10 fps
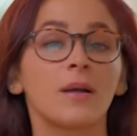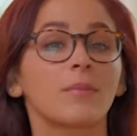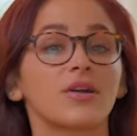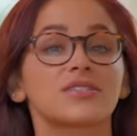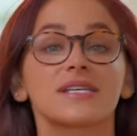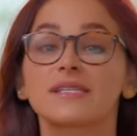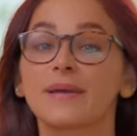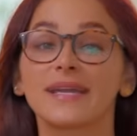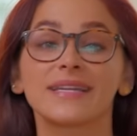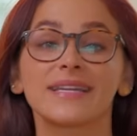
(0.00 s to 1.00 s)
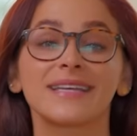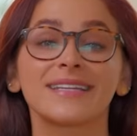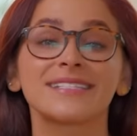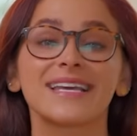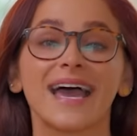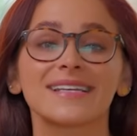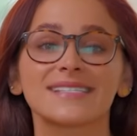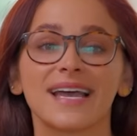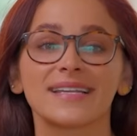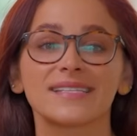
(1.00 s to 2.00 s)
Participating in data
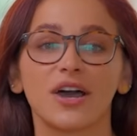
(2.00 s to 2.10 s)
science